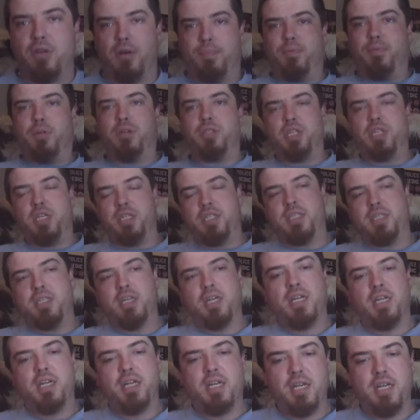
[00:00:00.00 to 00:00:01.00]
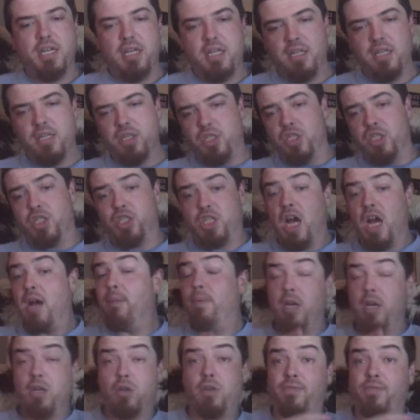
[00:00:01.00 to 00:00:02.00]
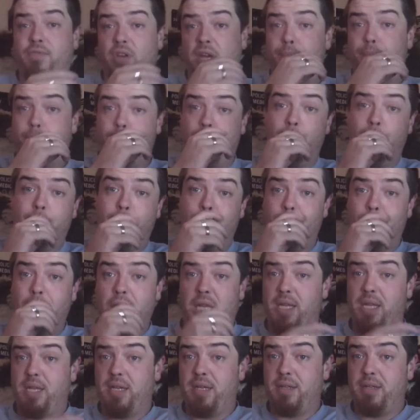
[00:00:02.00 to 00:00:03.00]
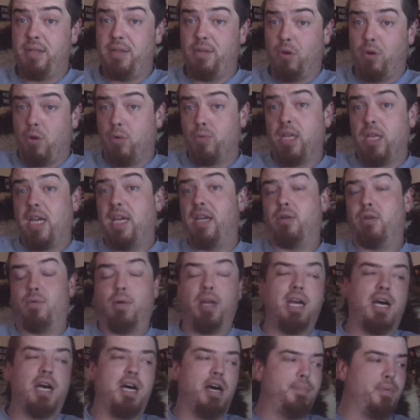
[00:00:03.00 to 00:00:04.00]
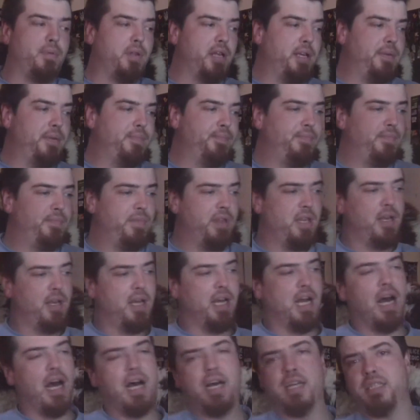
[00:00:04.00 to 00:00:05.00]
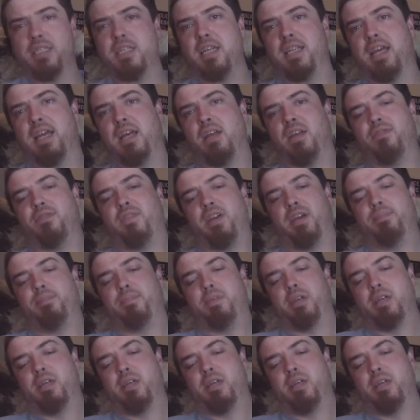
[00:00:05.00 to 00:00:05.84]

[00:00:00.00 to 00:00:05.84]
apologise. The Just Jam, I could vape all day quite happily, as a daily vape.